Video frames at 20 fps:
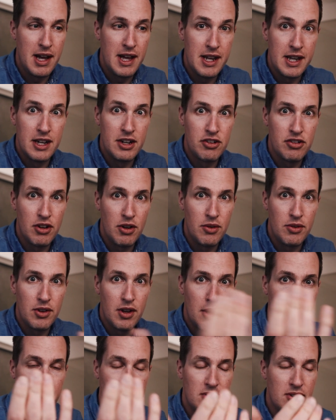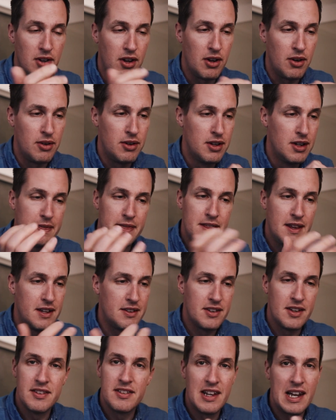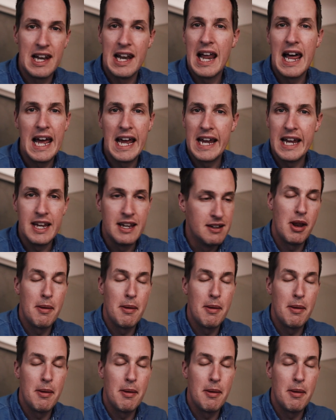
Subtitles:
and then it shows up. So there's a delay.